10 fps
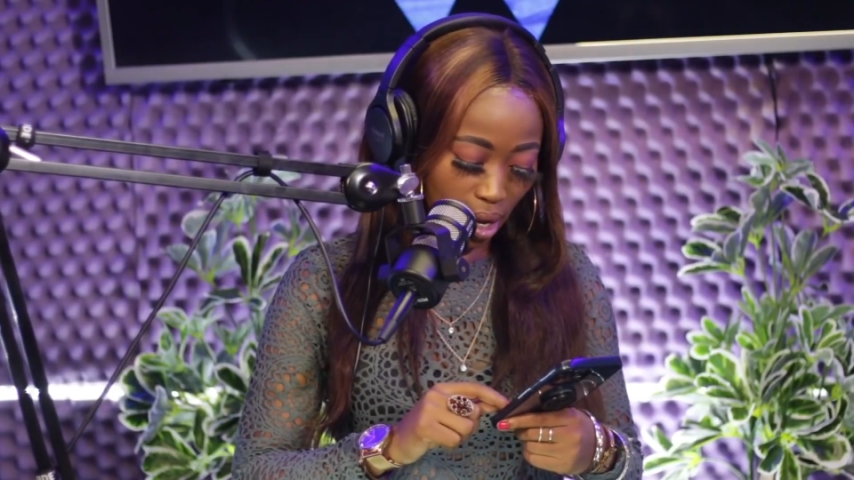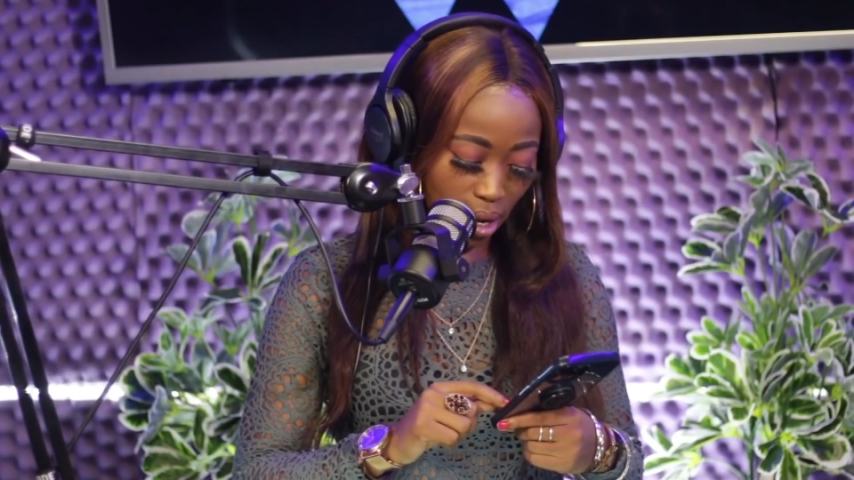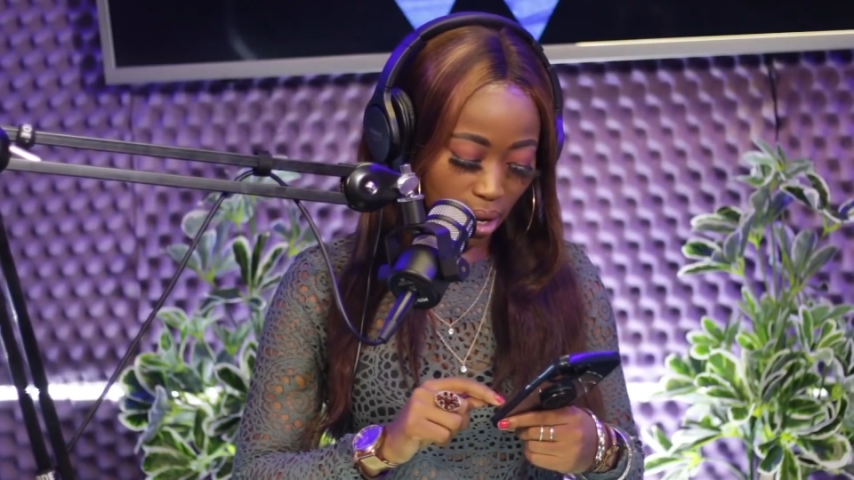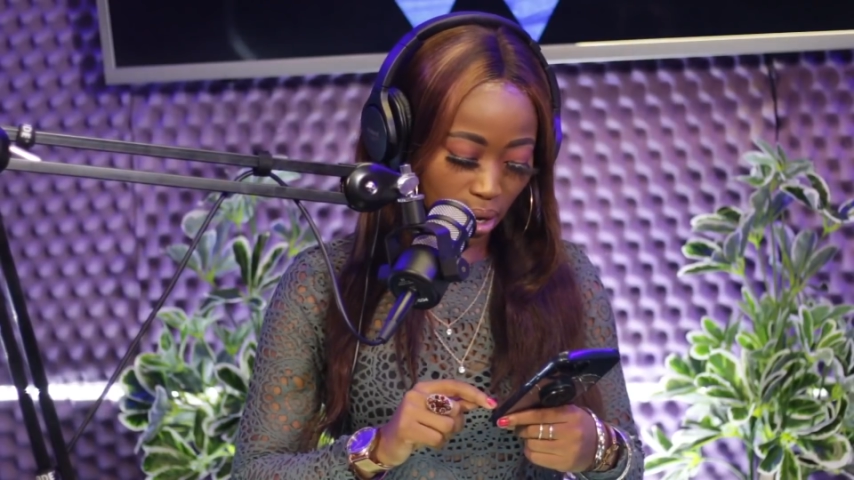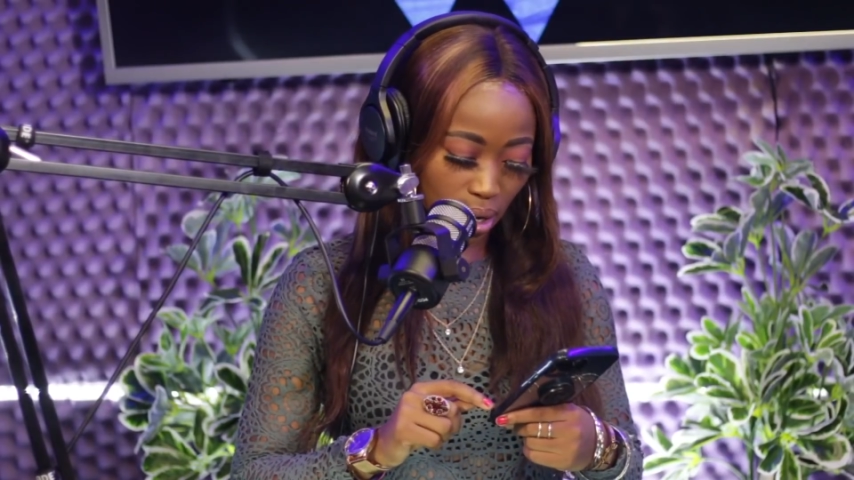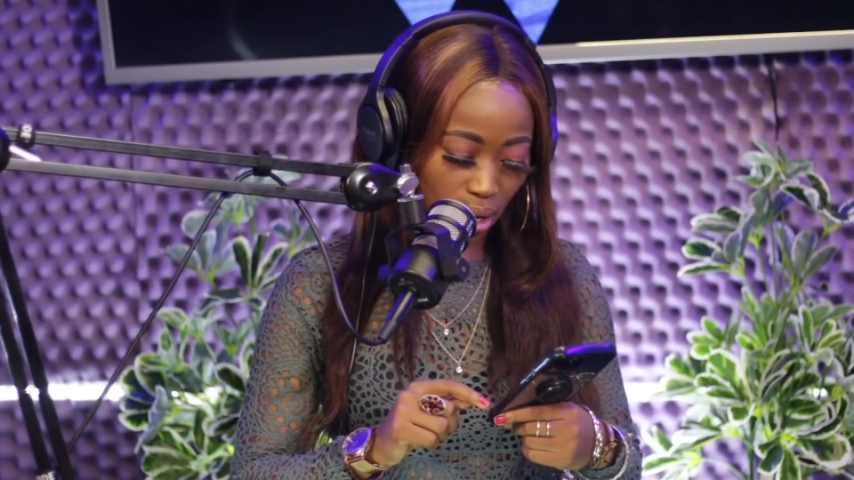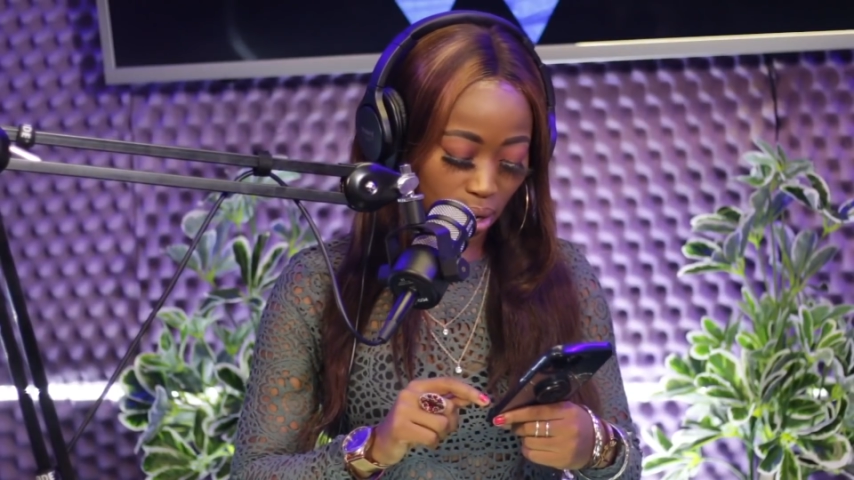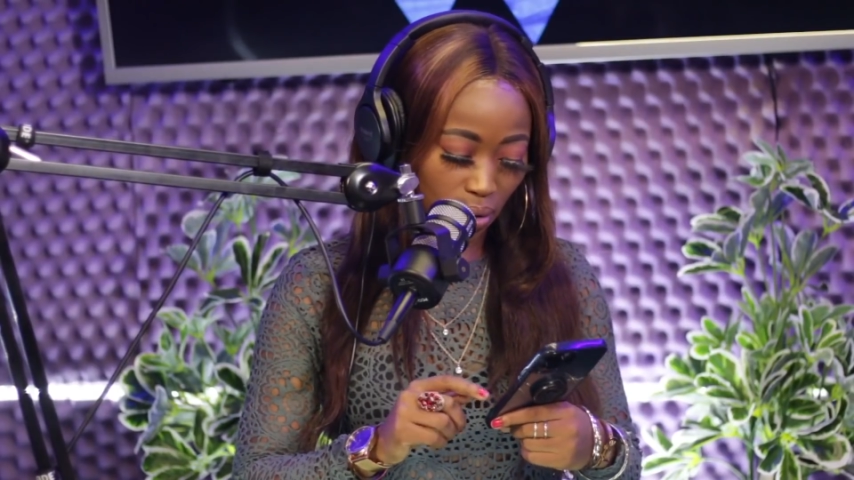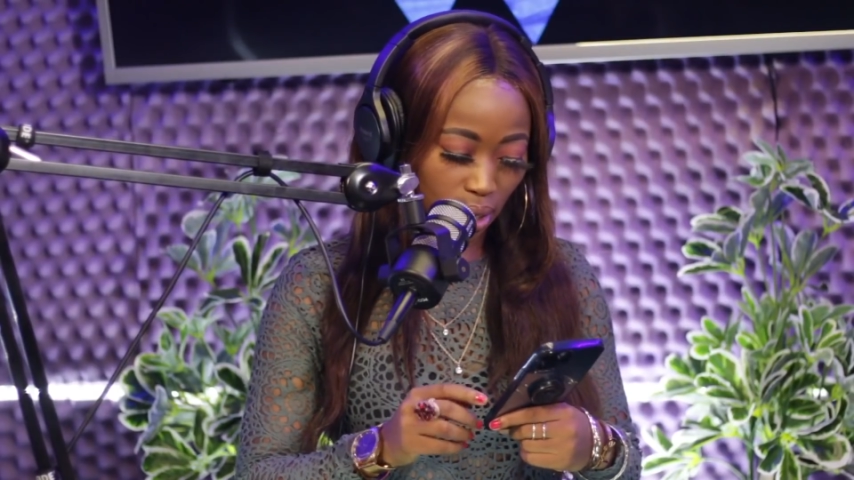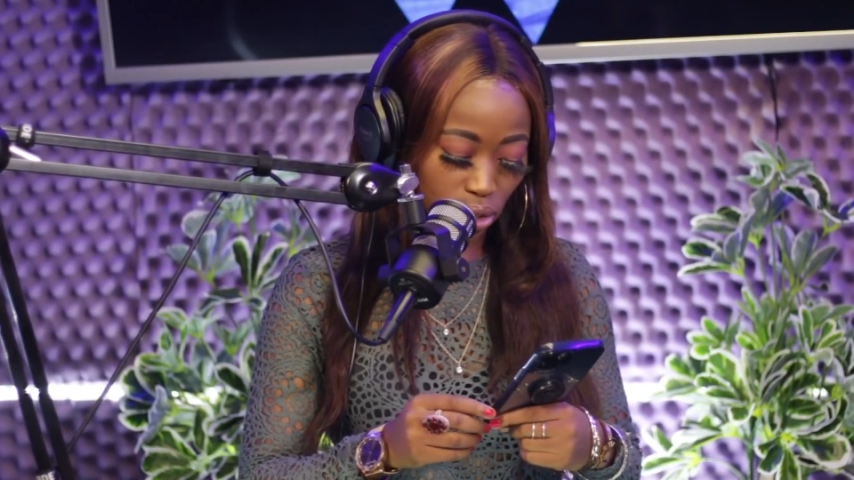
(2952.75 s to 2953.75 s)

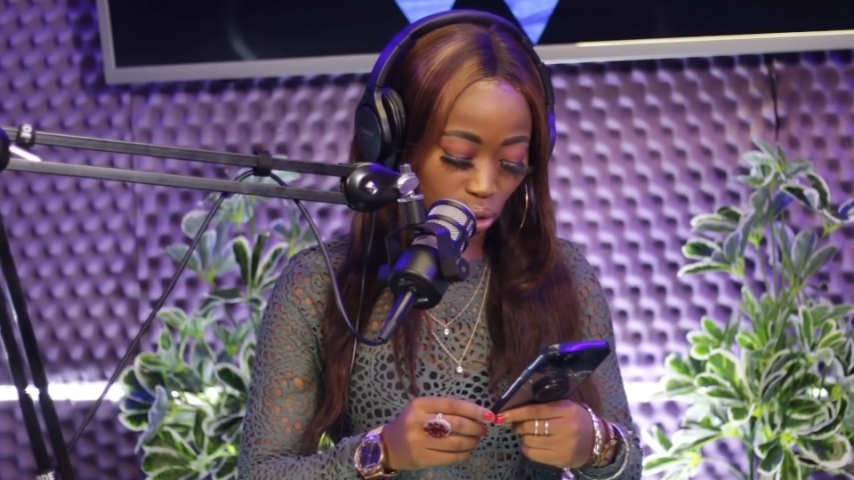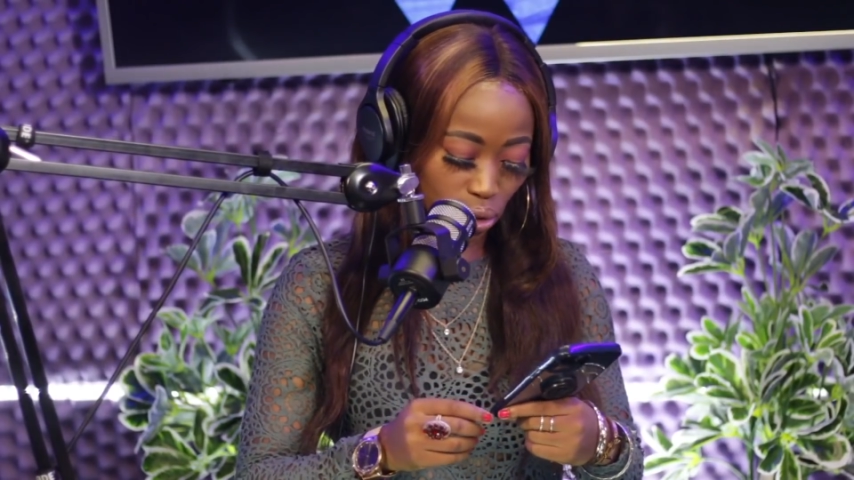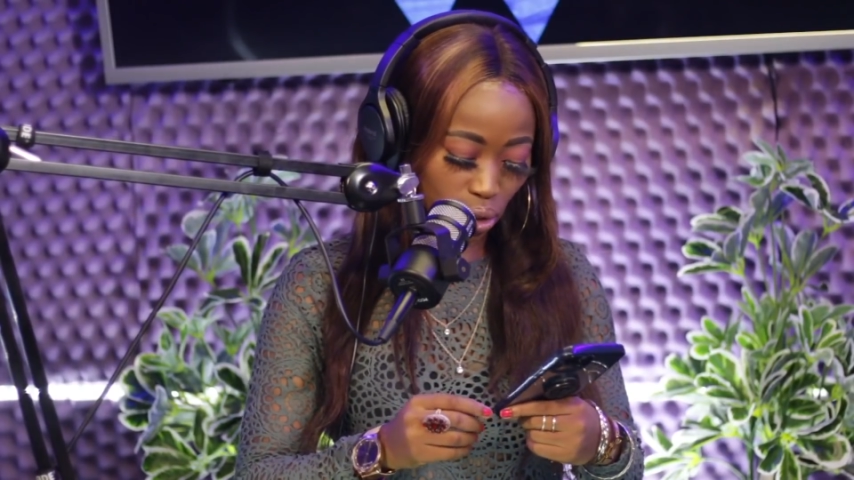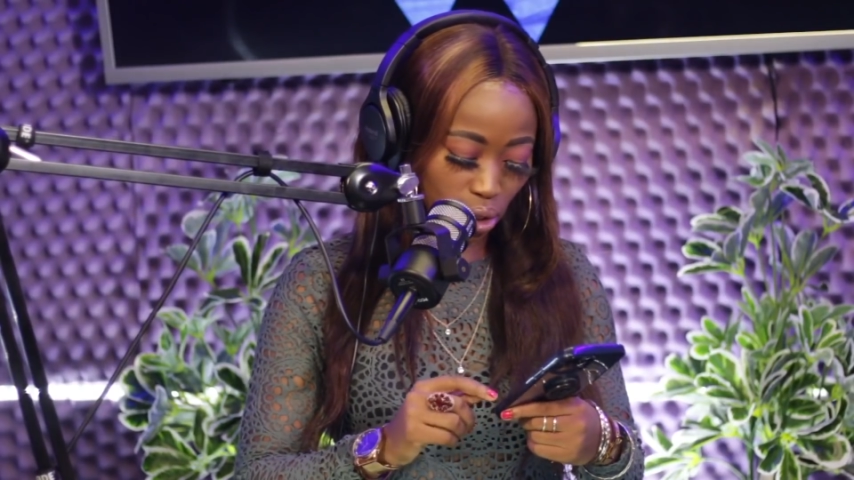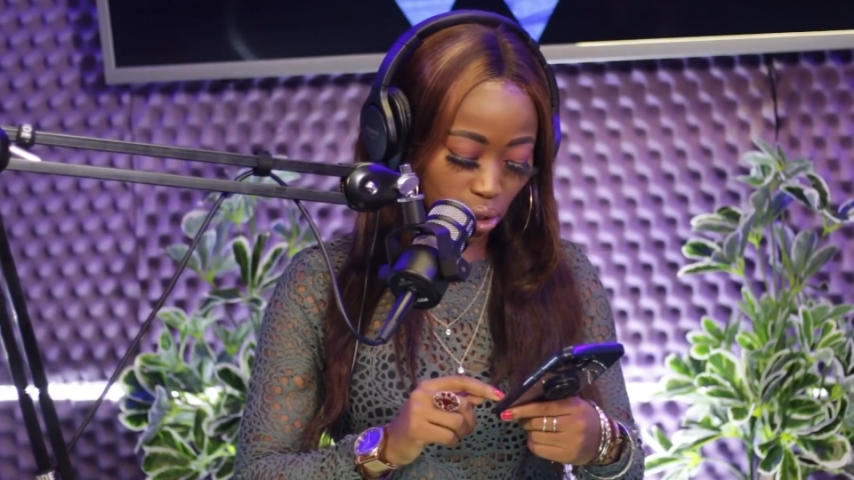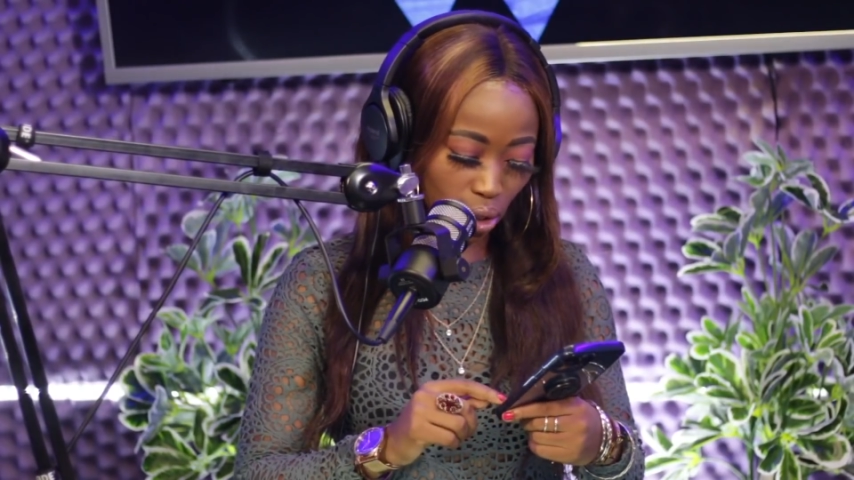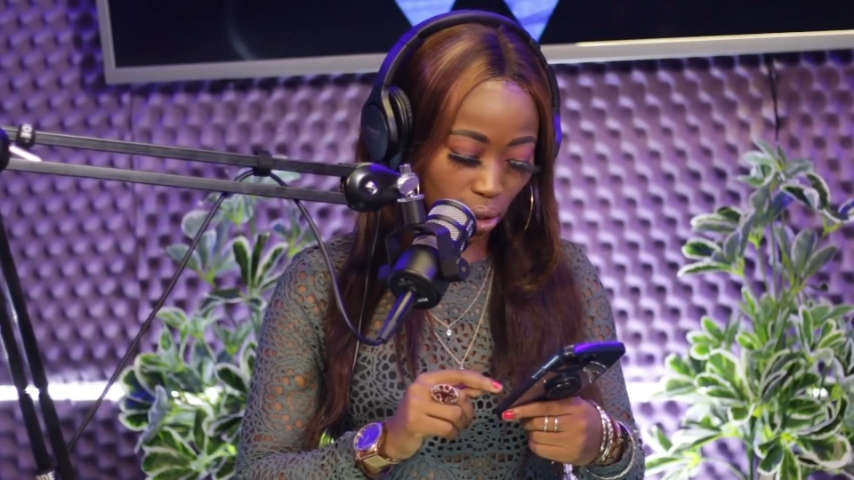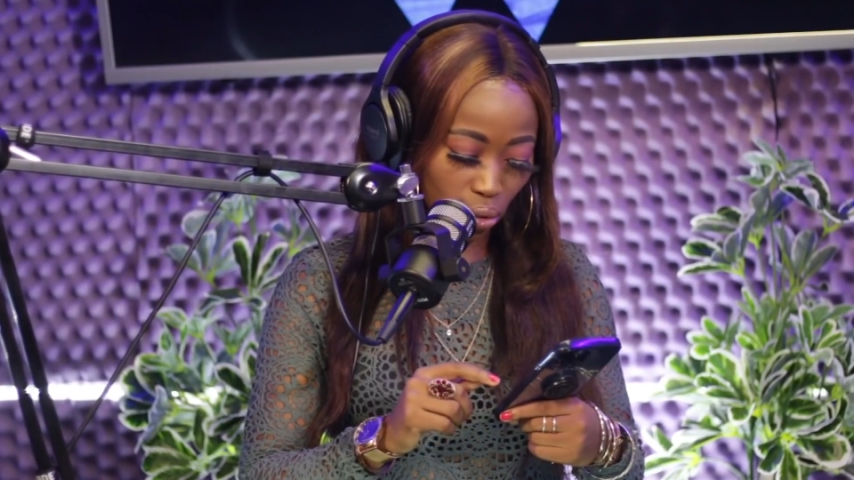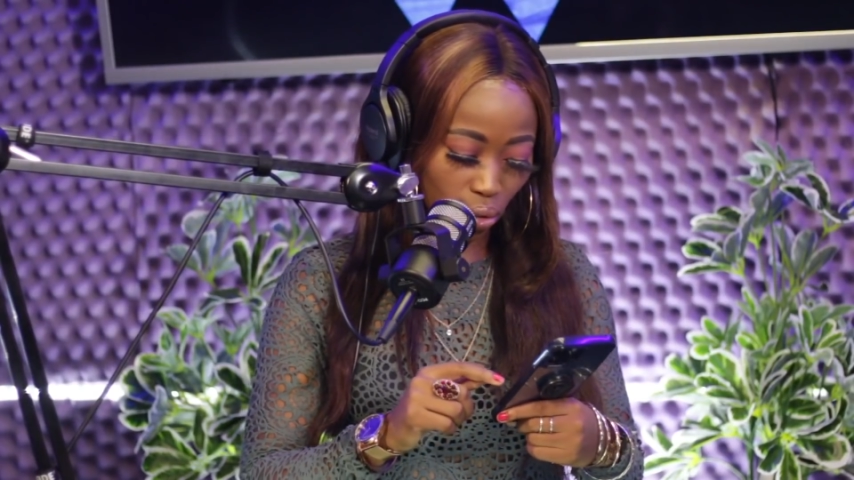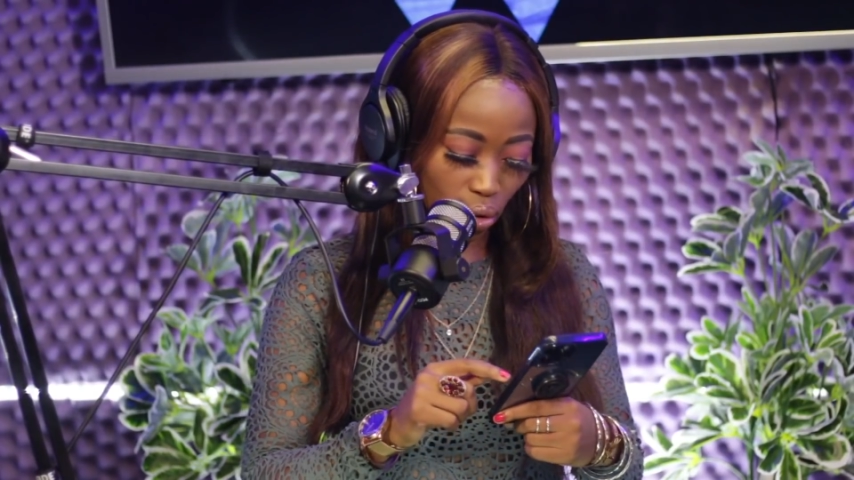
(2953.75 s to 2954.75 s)
All right, so you're gonna start it